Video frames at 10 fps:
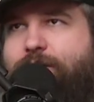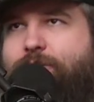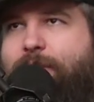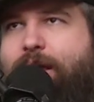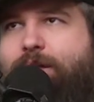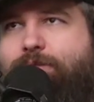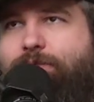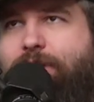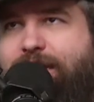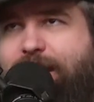Well,
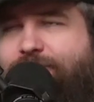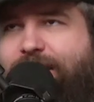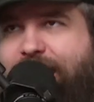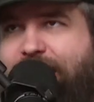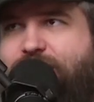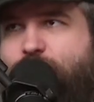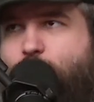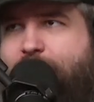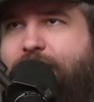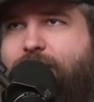he definitely needed to
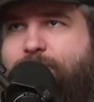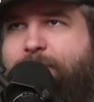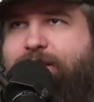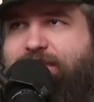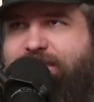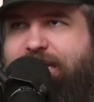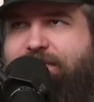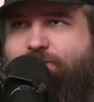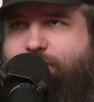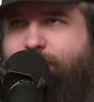win to be
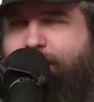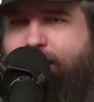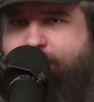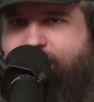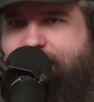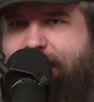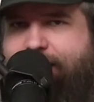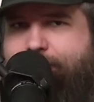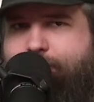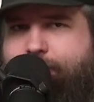successful in the public's
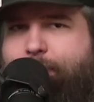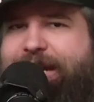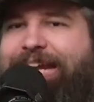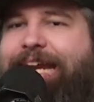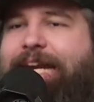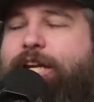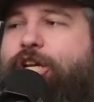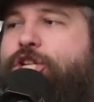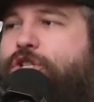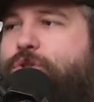eye. but he needed
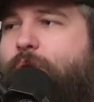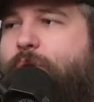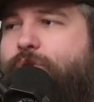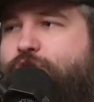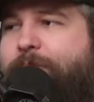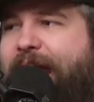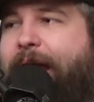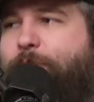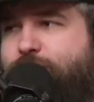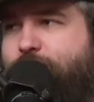control to be
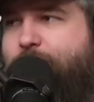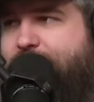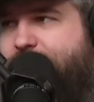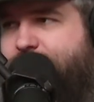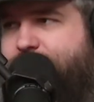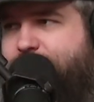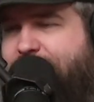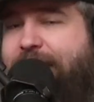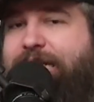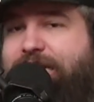able to win. He
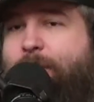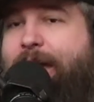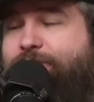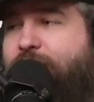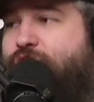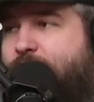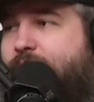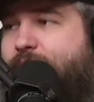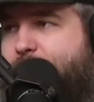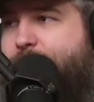needed to have
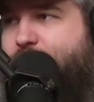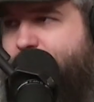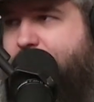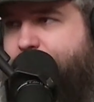control over the program.